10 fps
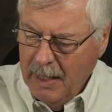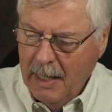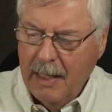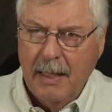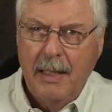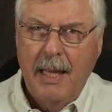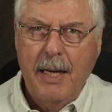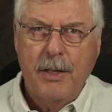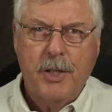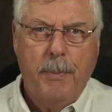And
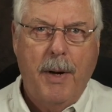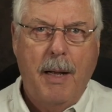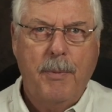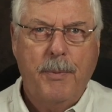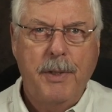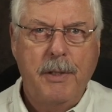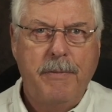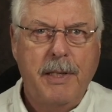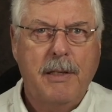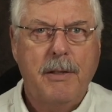there's your problem with
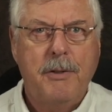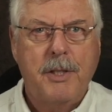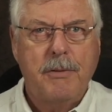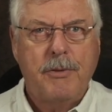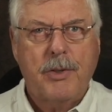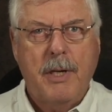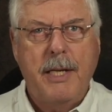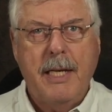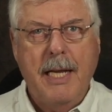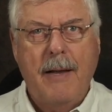UV glues. You
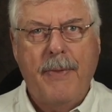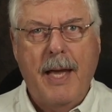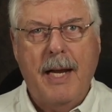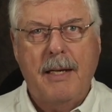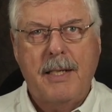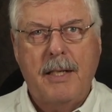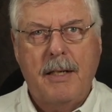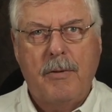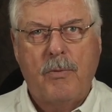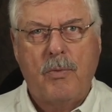try to get that
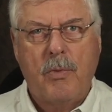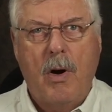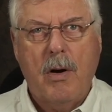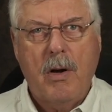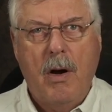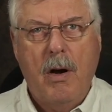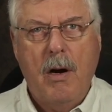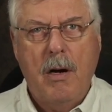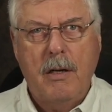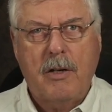
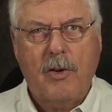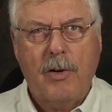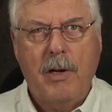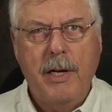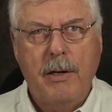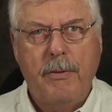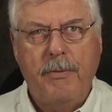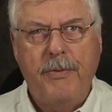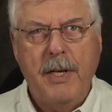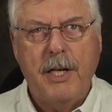rock-hard, clear
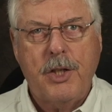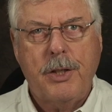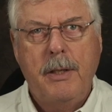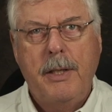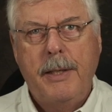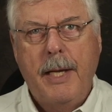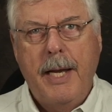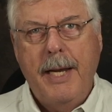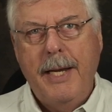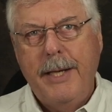finish,
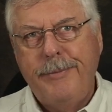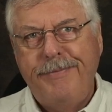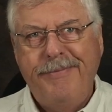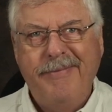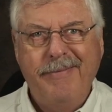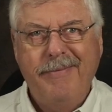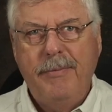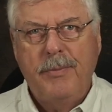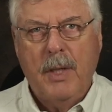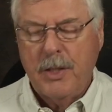and
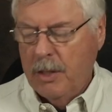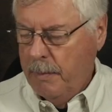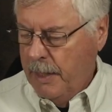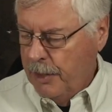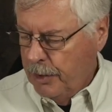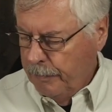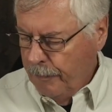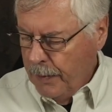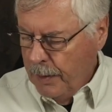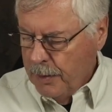not so much.
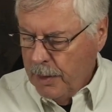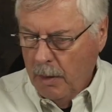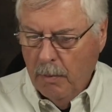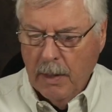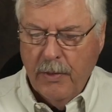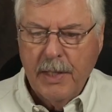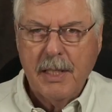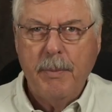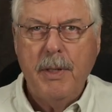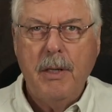So one of the things
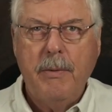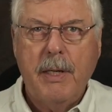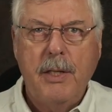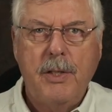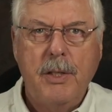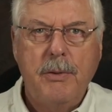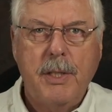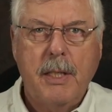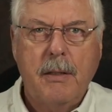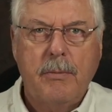I've been doing is
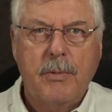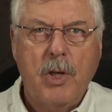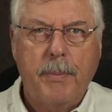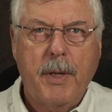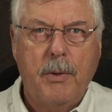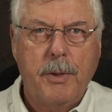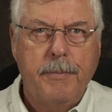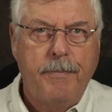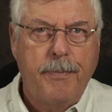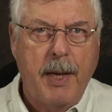using top coat.
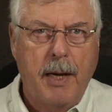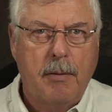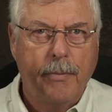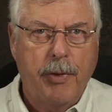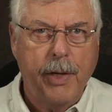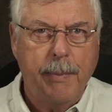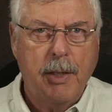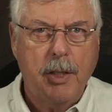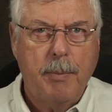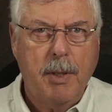Now, the thing
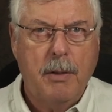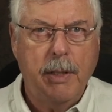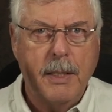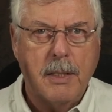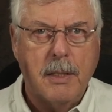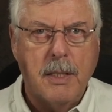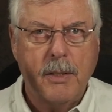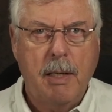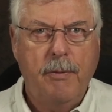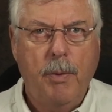about top coat is
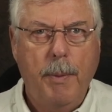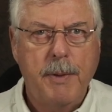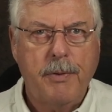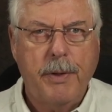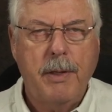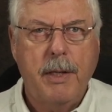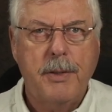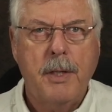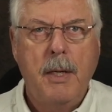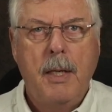designed for women's fingernails.